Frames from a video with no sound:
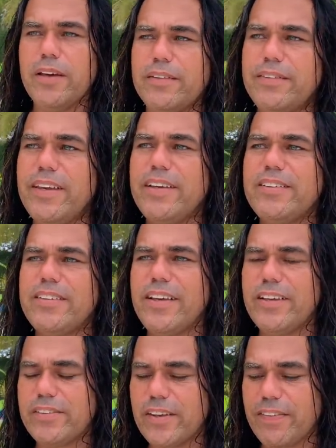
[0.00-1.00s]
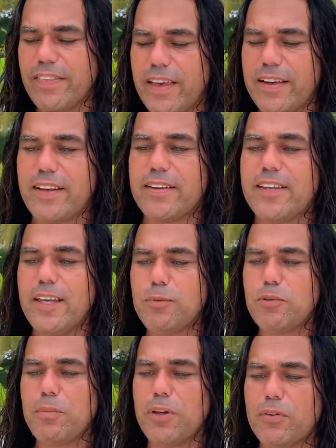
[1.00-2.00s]
This is the thing that
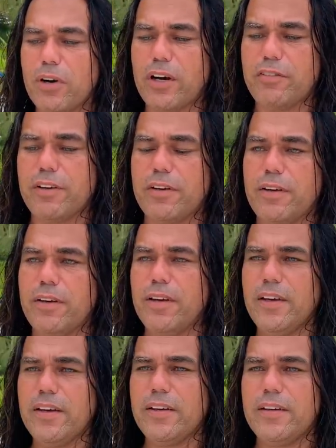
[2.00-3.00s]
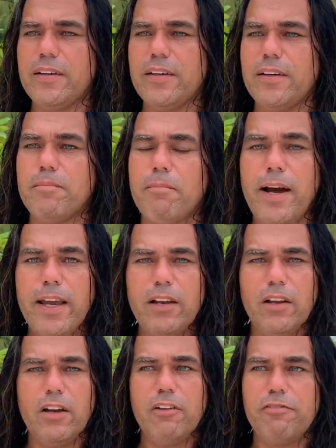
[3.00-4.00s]
keeps me driving my
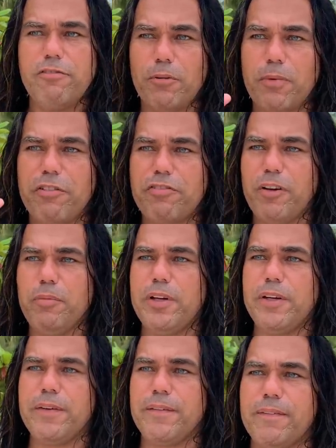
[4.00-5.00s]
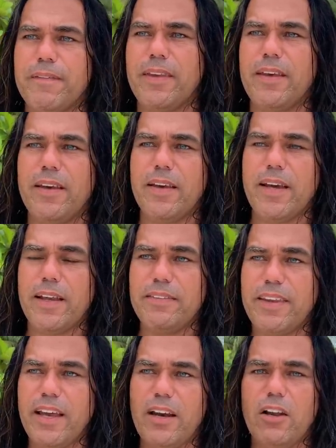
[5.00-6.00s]
love for my family and
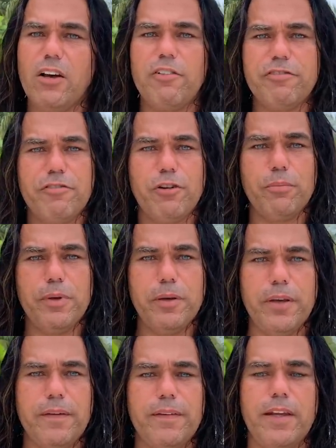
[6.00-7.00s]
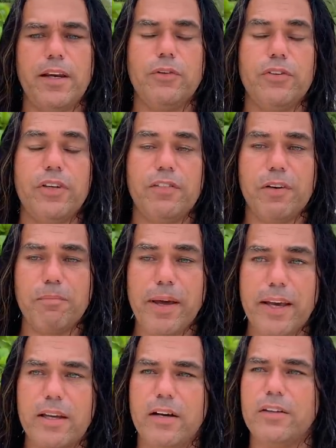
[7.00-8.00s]
their love for me that I'm receiving
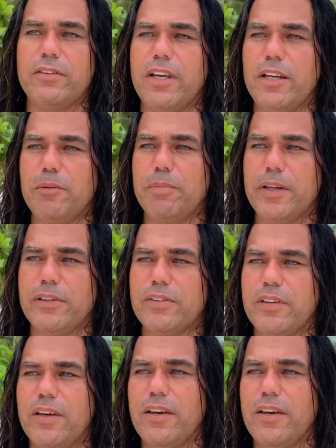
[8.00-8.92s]
back on a daily basis.